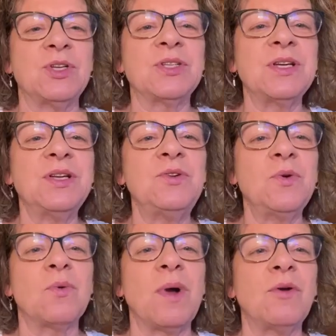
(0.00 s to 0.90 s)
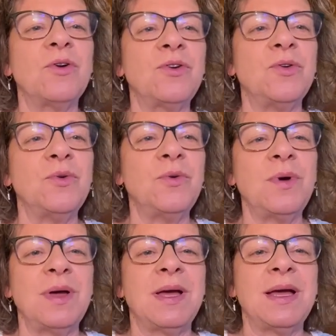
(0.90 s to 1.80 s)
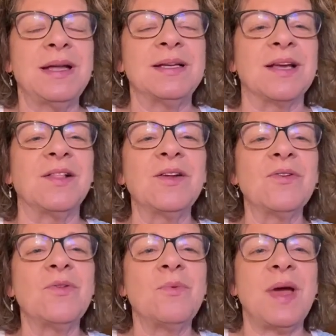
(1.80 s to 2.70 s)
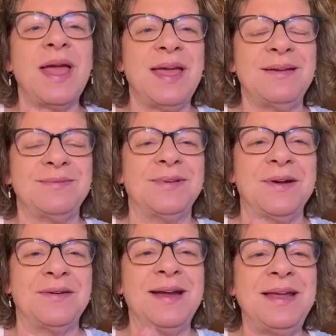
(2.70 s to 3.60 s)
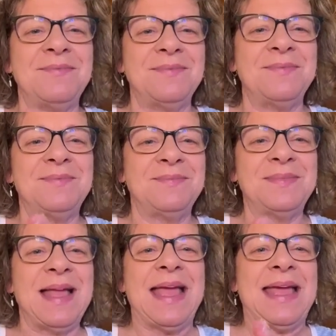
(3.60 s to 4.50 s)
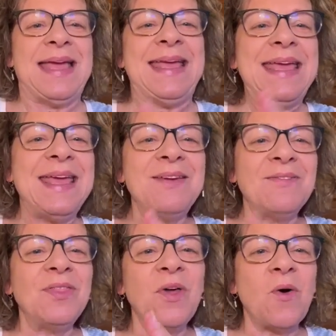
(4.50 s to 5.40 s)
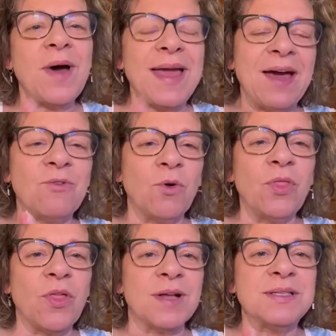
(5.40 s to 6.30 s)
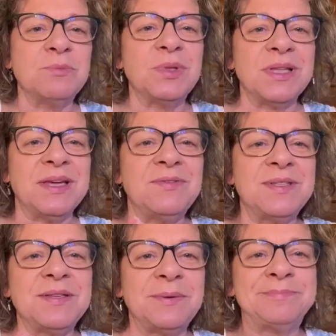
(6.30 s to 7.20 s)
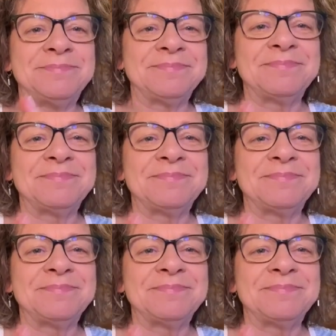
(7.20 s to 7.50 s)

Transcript: And we're just going to do a round or two to clear the way, all right? Even though I have old thoughts and beliefs,